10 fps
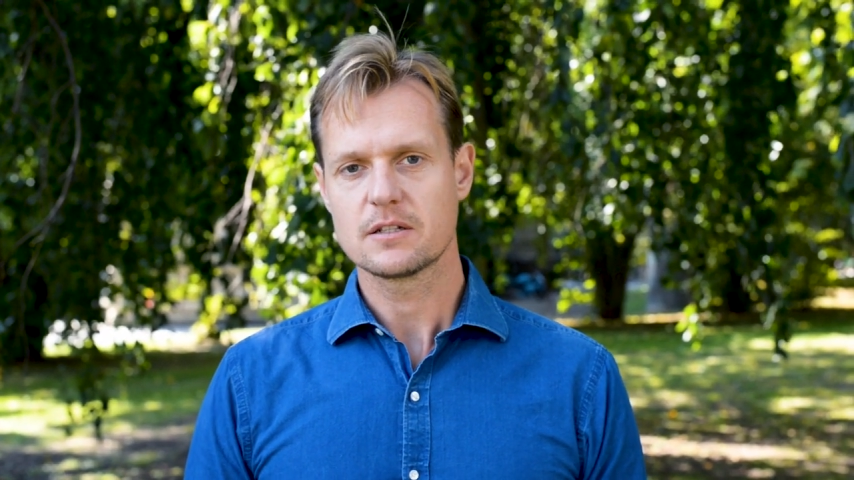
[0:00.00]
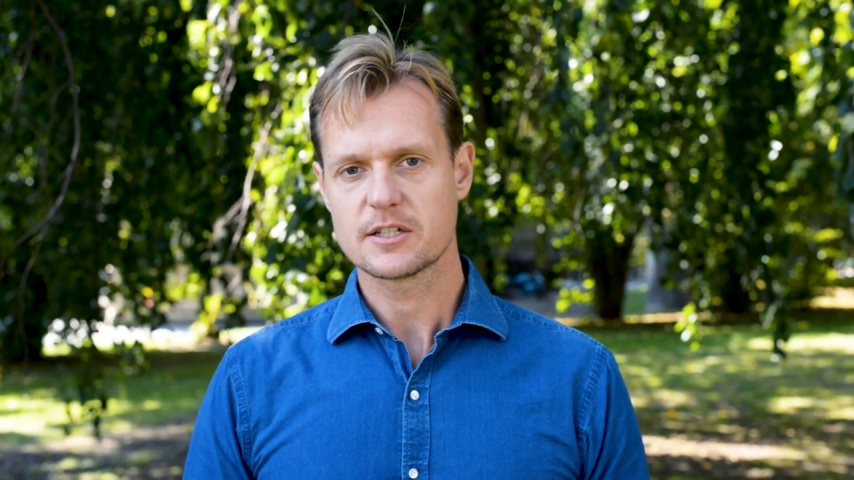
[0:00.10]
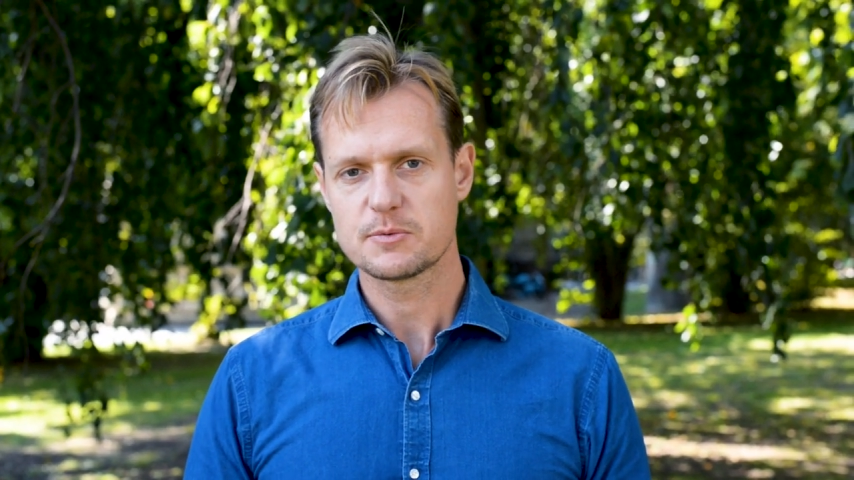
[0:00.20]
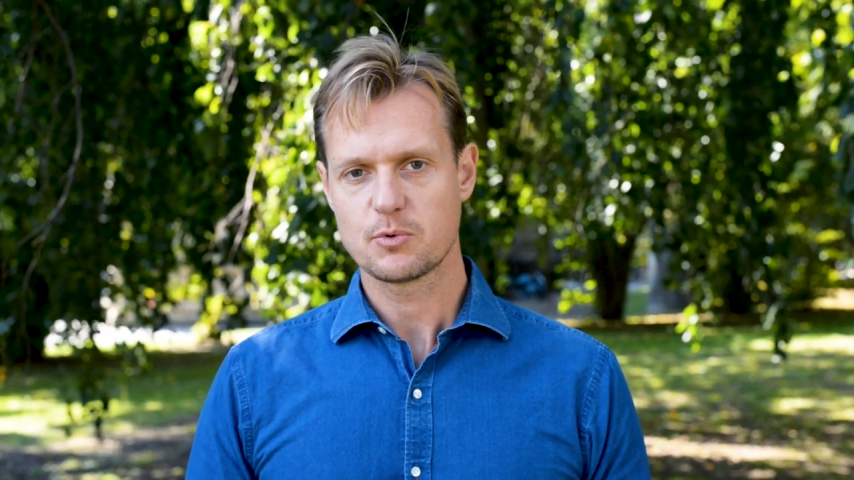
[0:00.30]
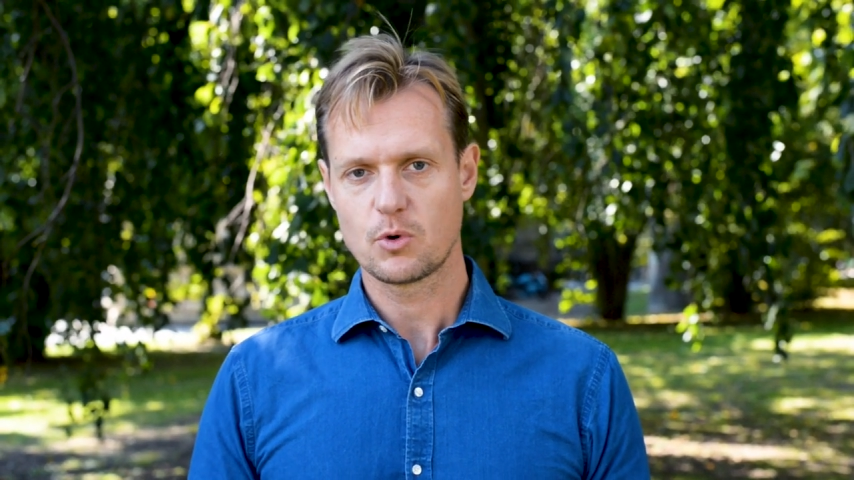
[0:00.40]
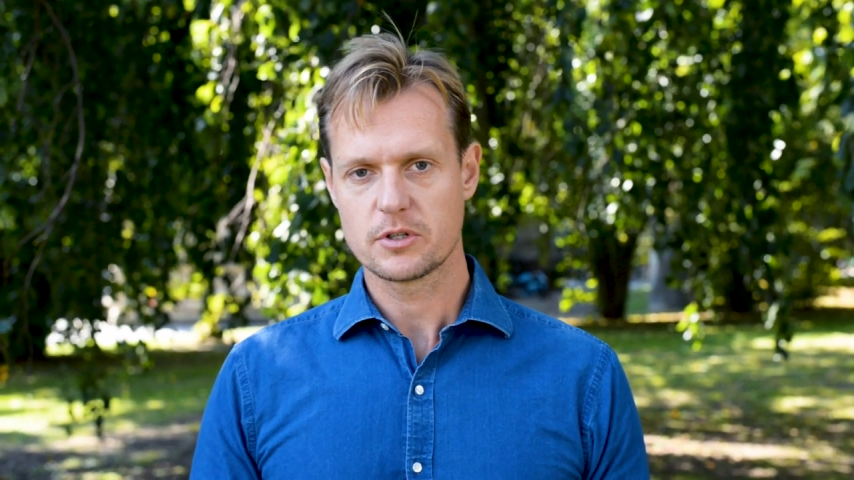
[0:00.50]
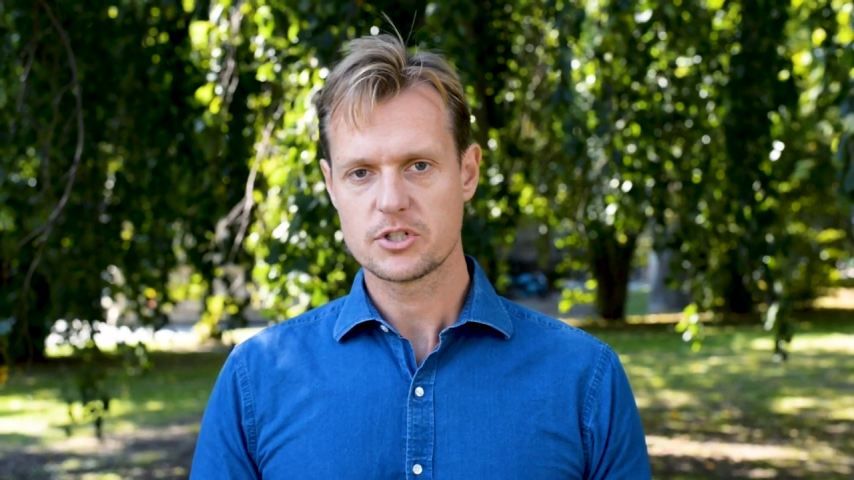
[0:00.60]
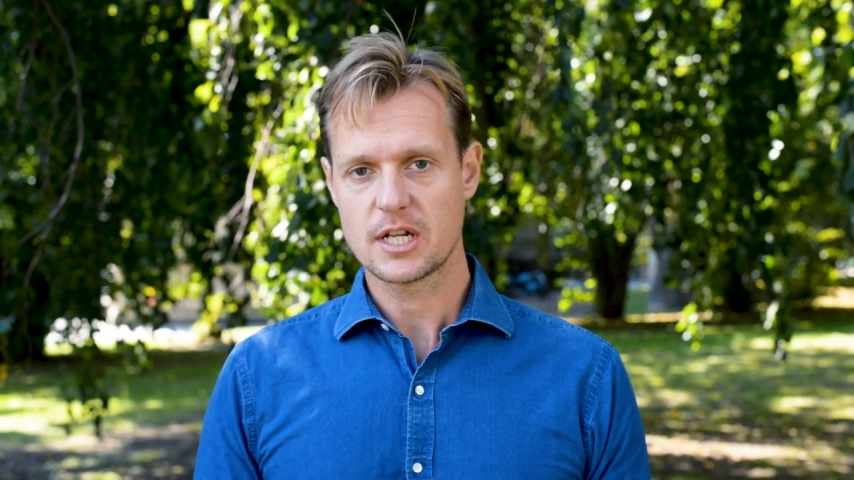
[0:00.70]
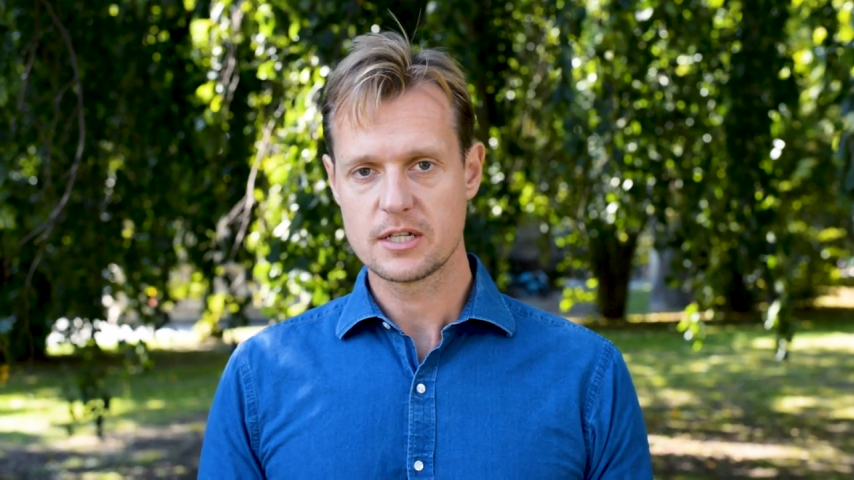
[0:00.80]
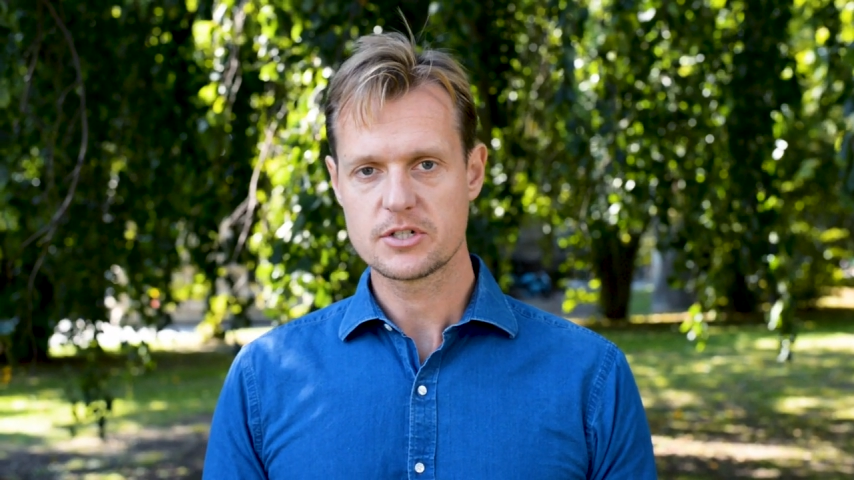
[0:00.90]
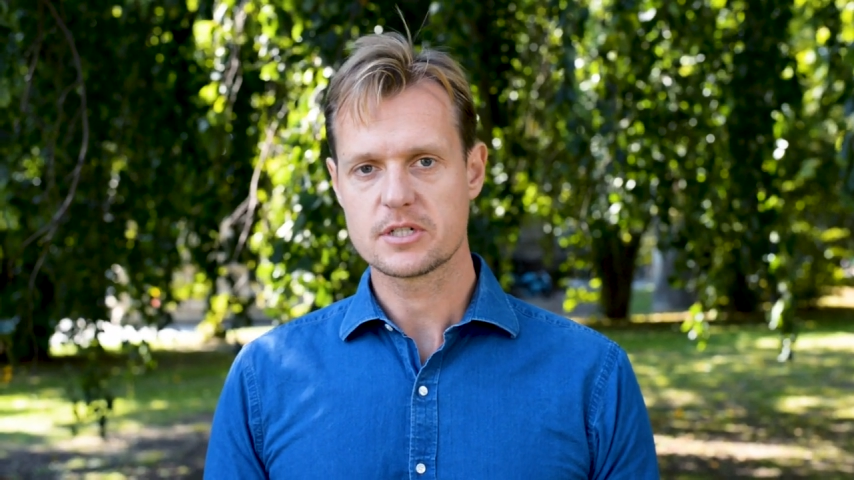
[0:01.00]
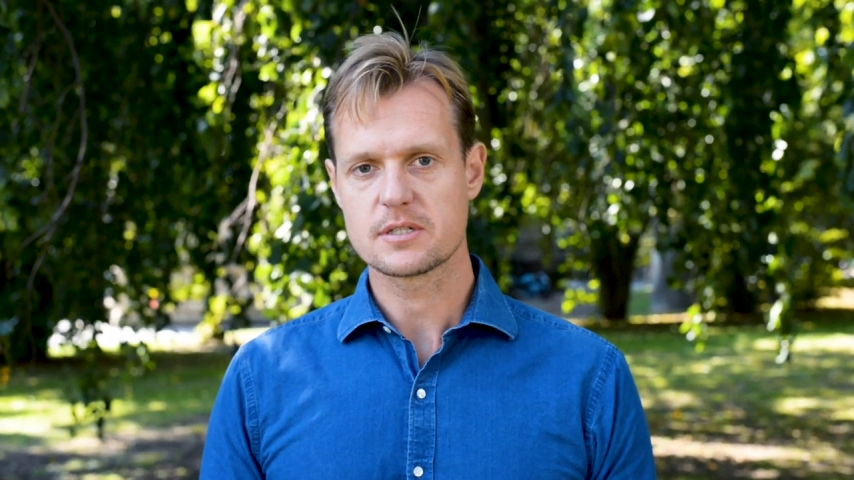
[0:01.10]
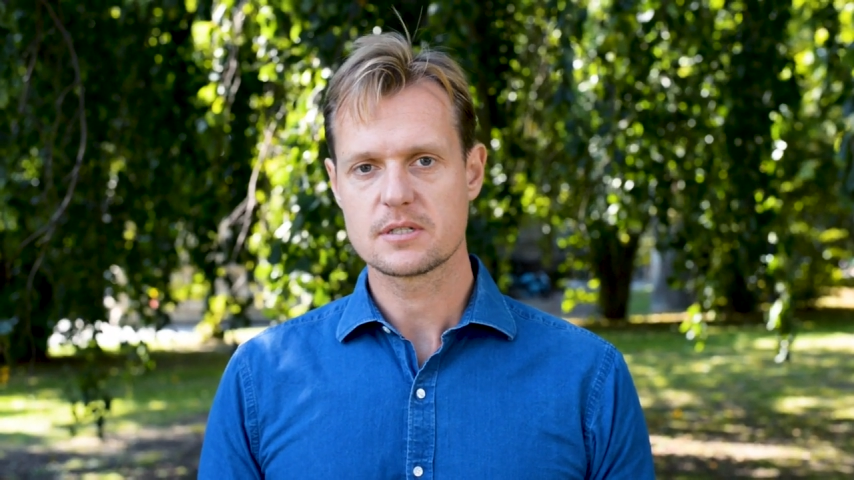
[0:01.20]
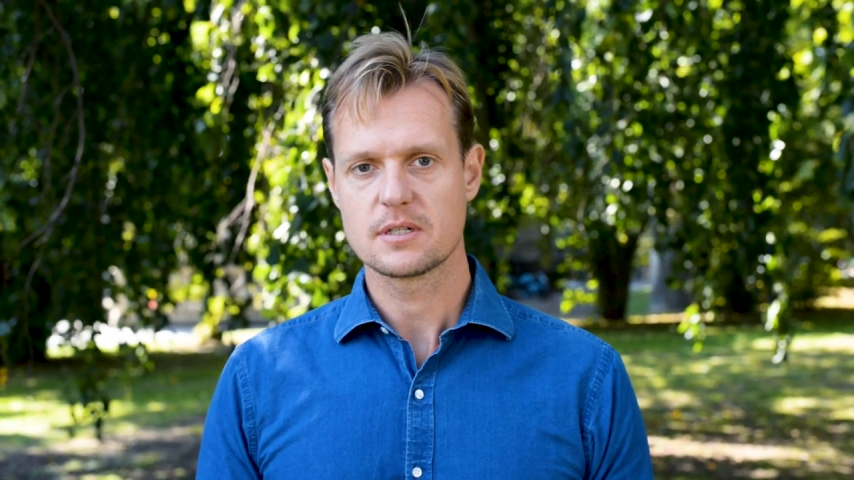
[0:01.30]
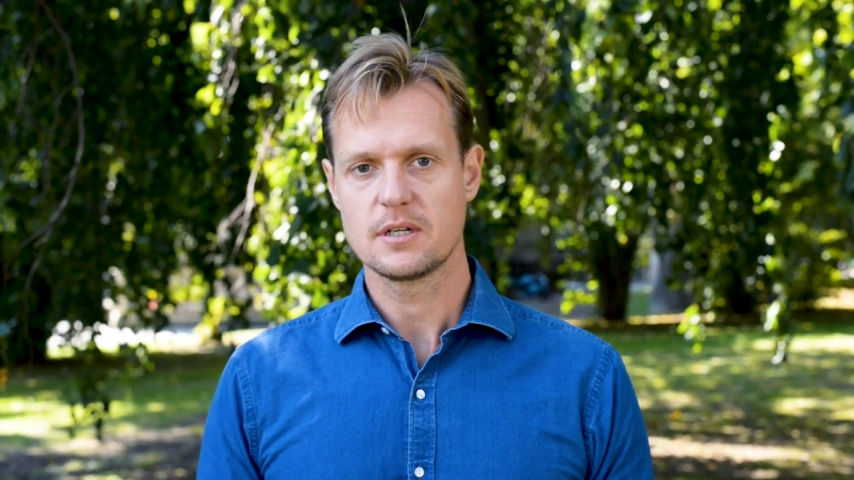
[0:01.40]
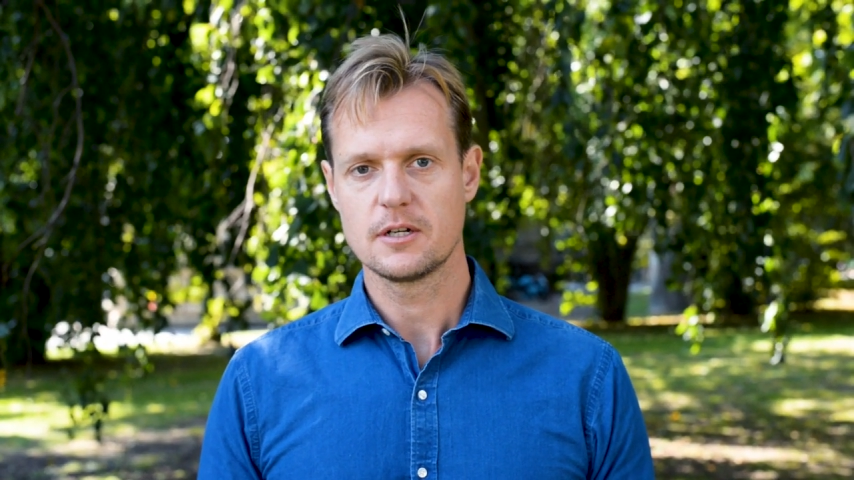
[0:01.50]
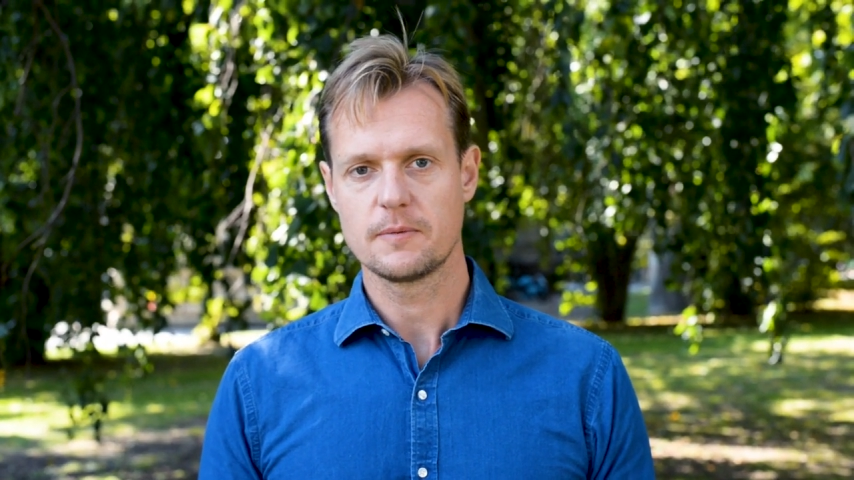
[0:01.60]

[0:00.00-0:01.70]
and explore the challenges